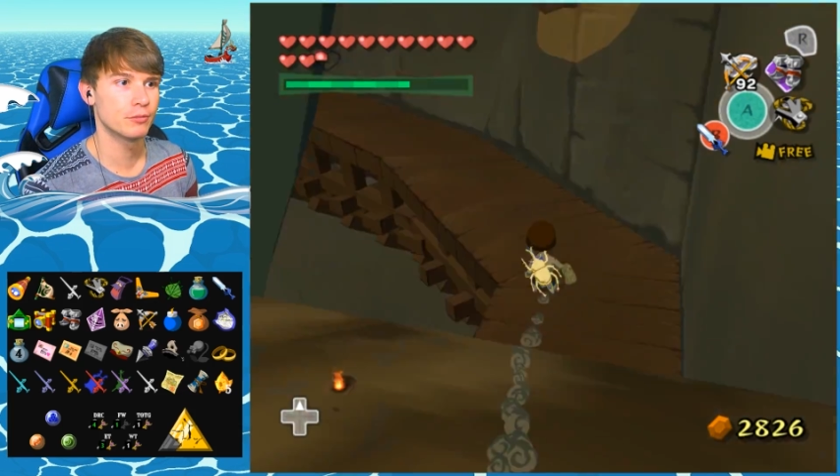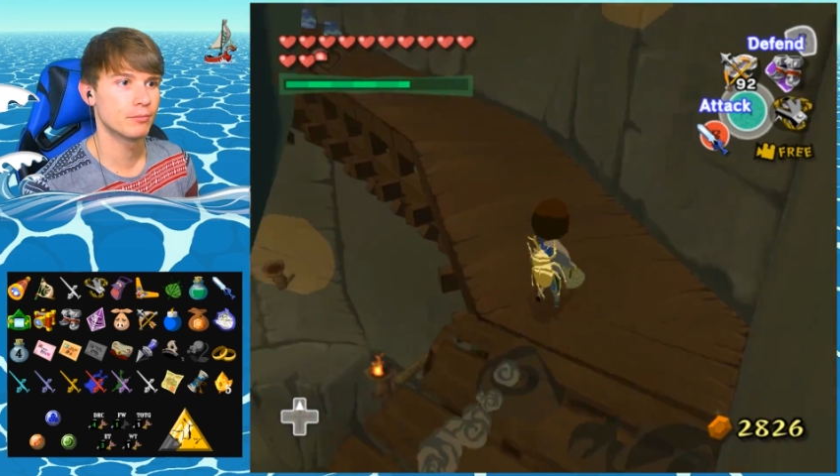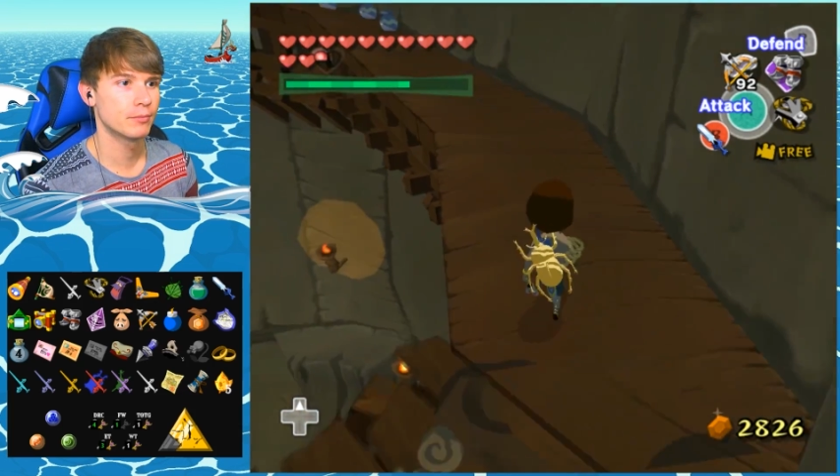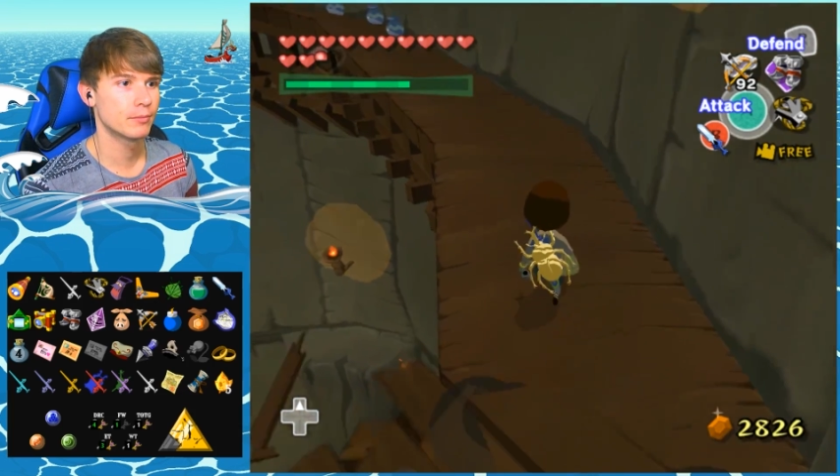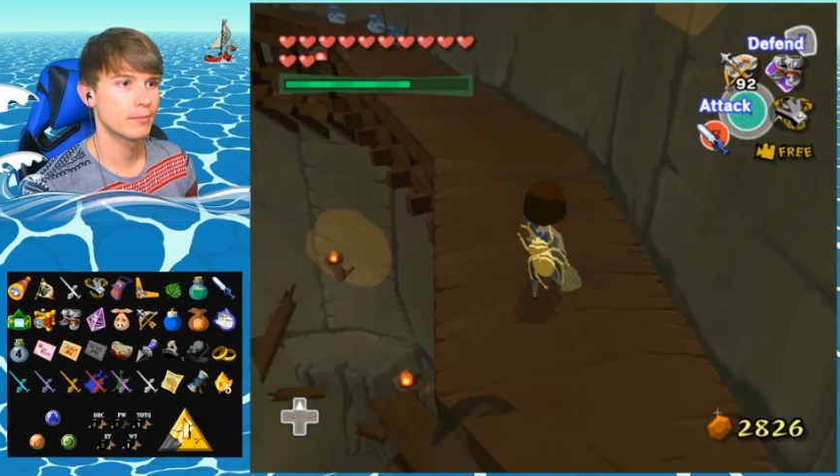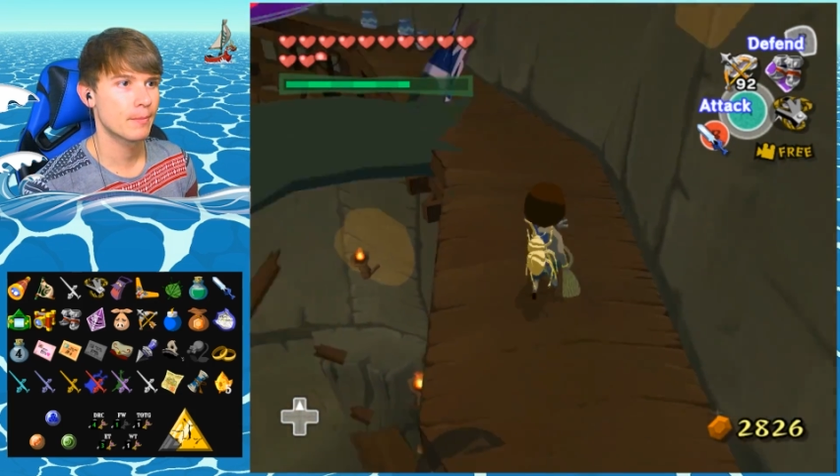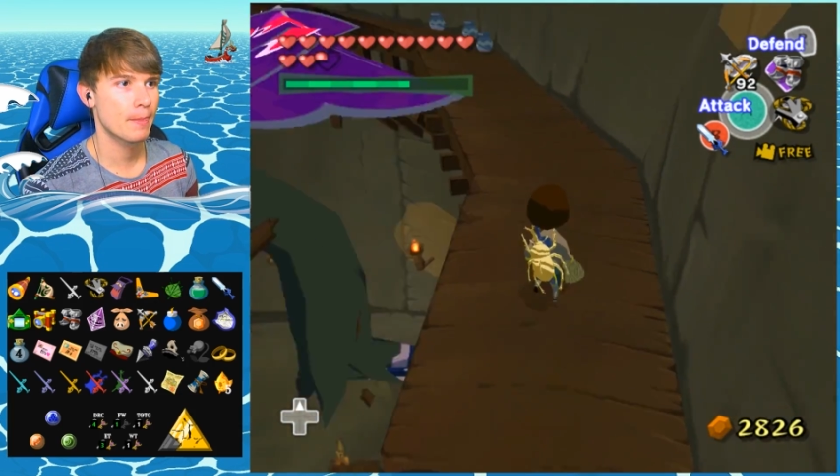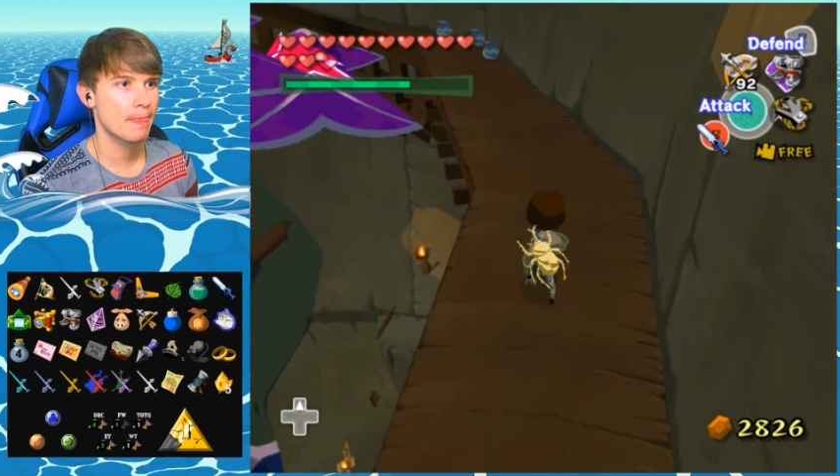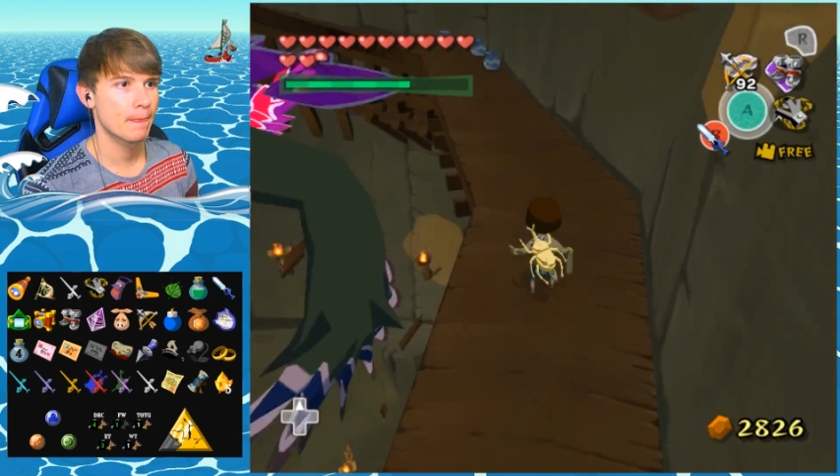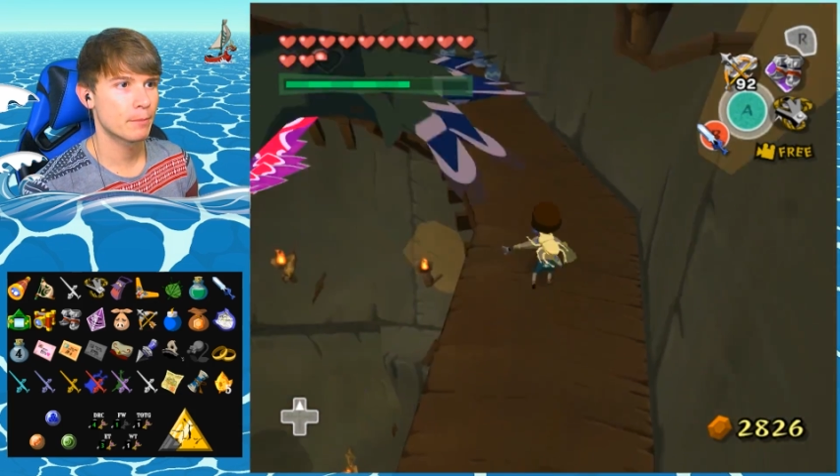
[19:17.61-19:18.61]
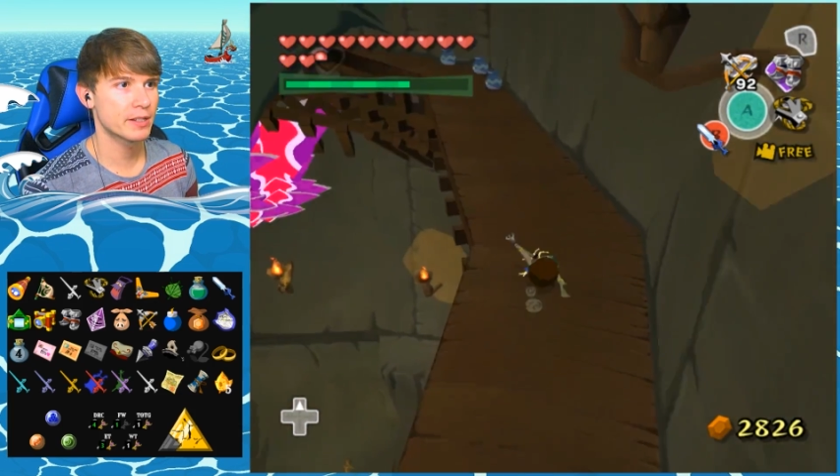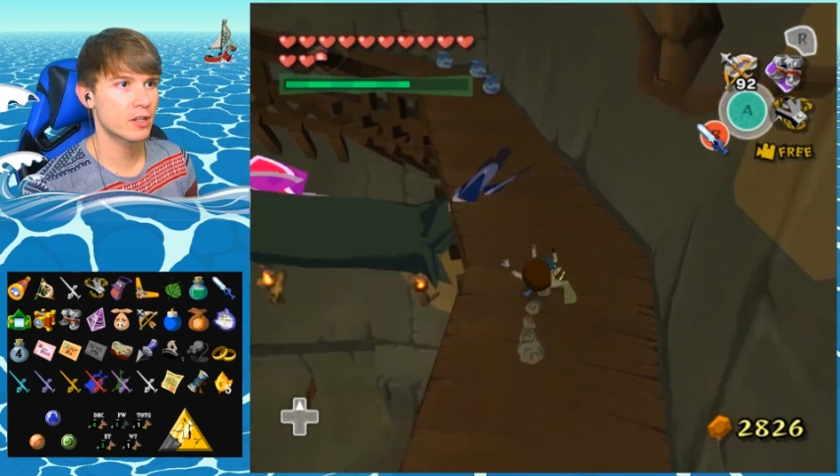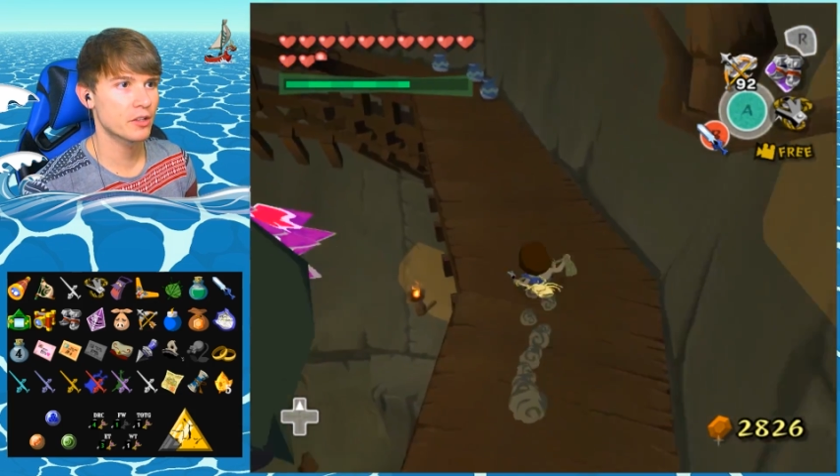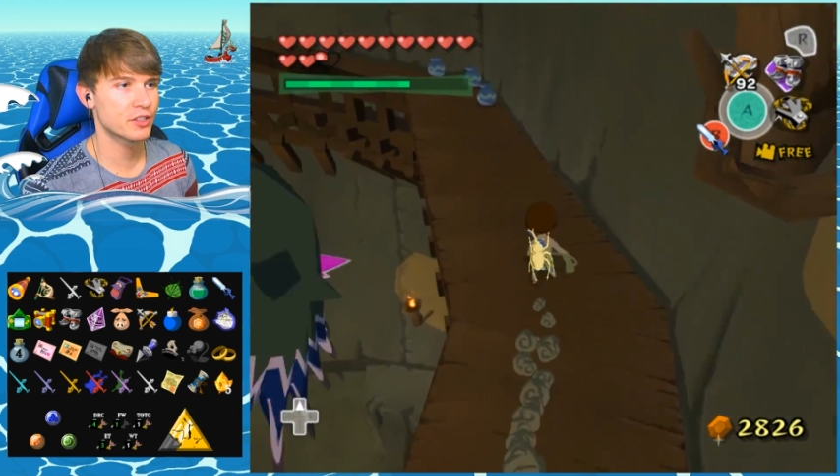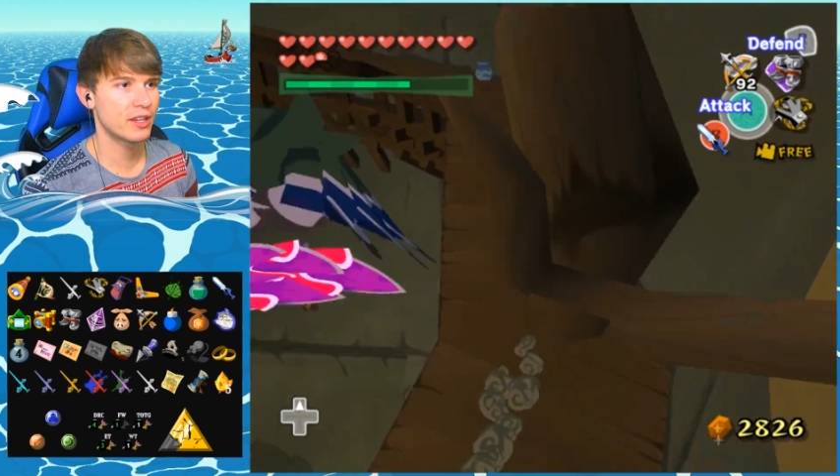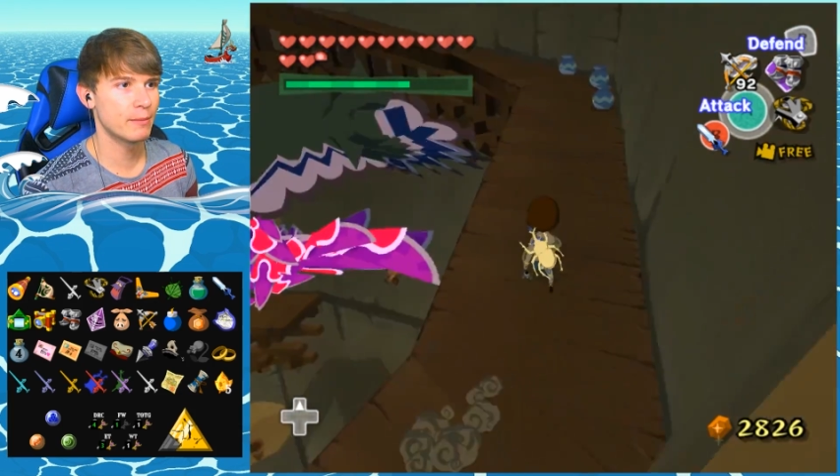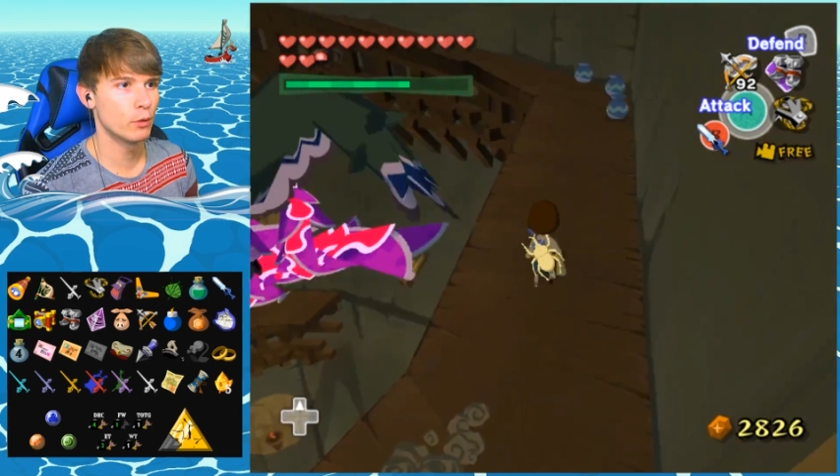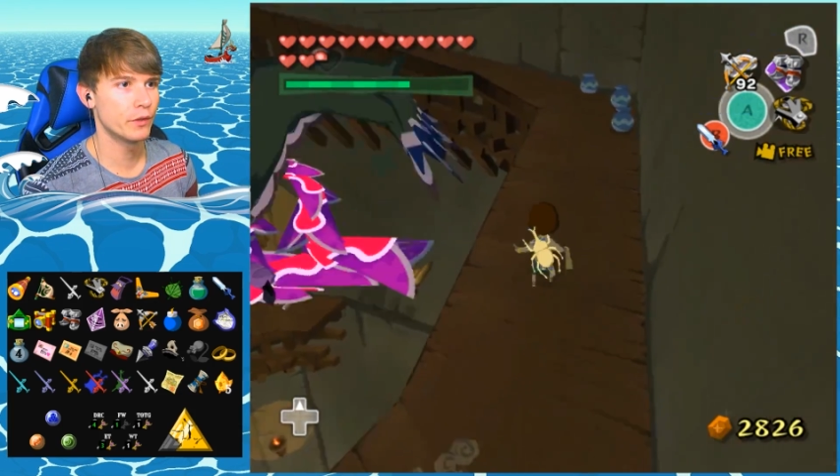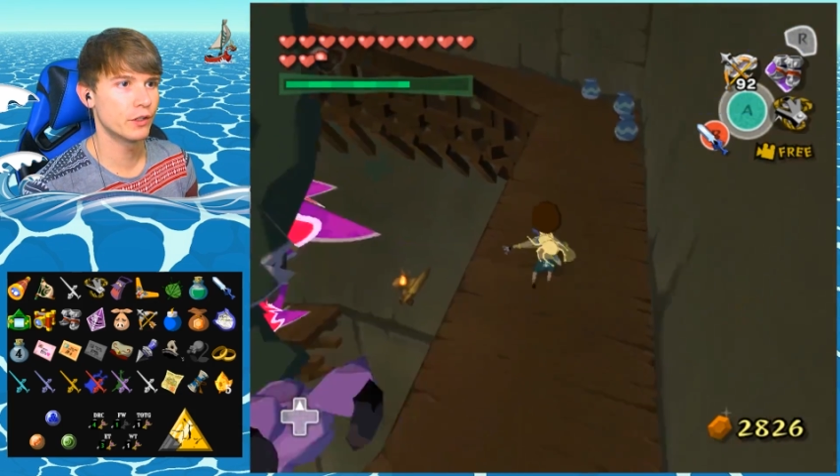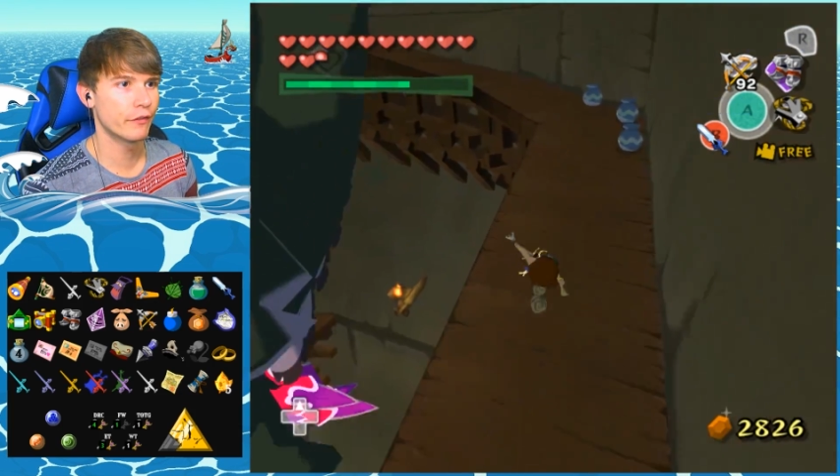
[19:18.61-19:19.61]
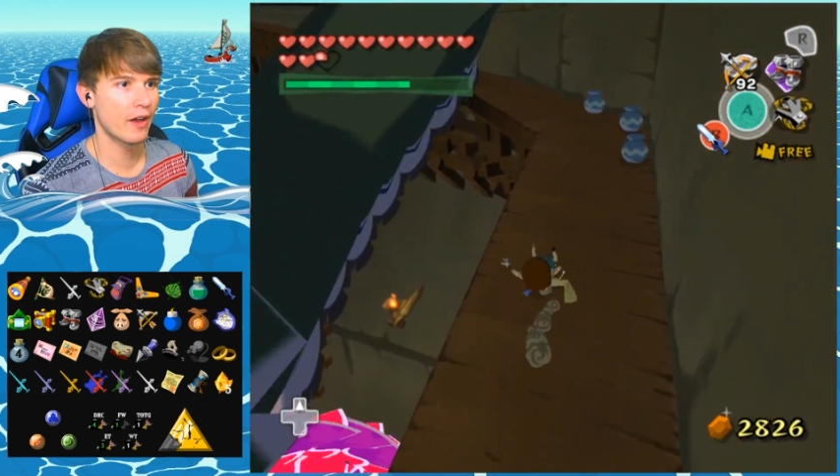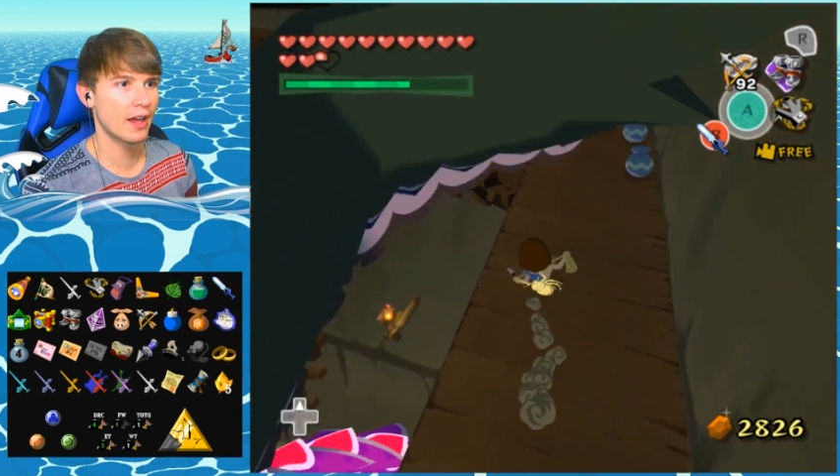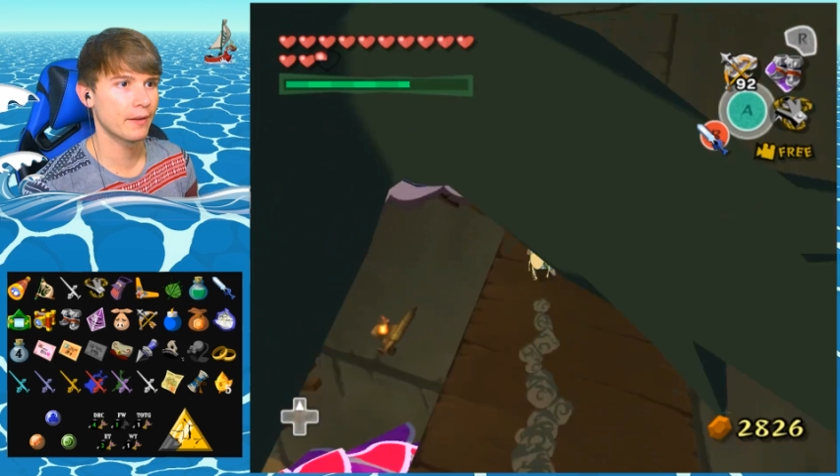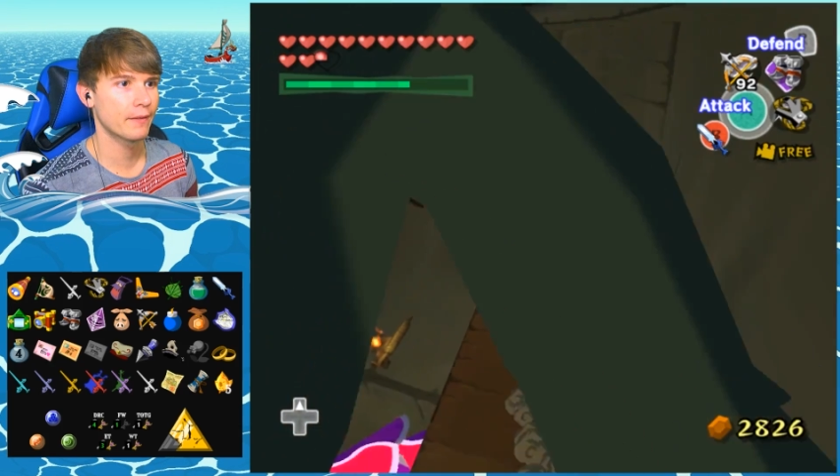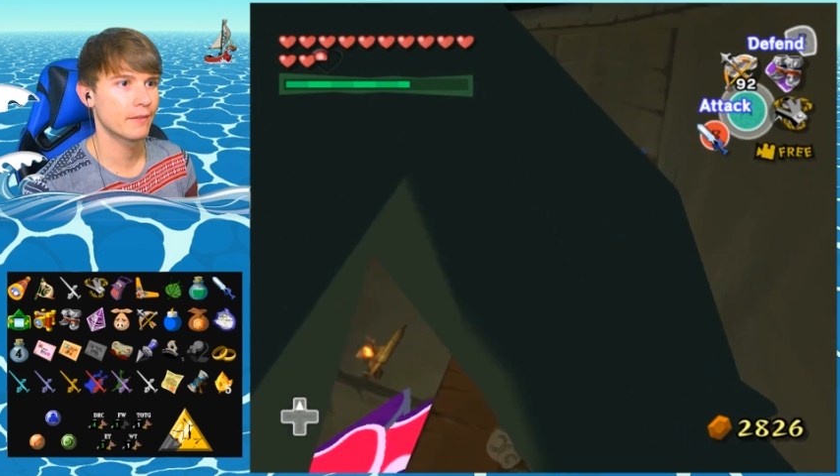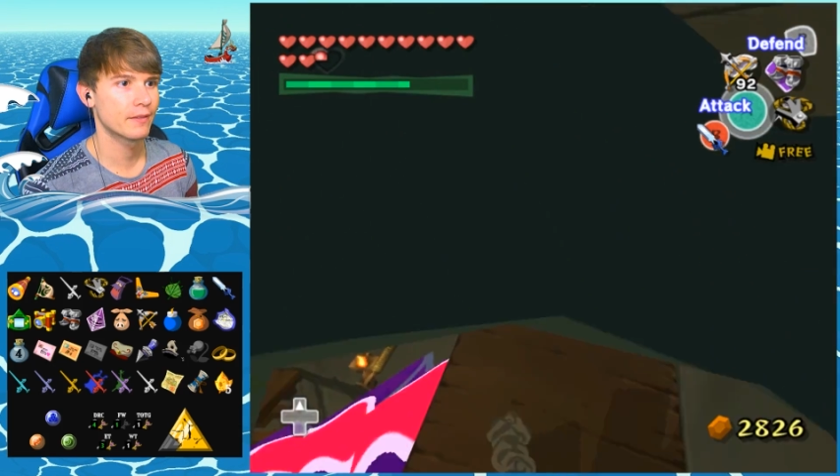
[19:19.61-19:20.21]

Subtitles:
As long as you keep moving, you're fine.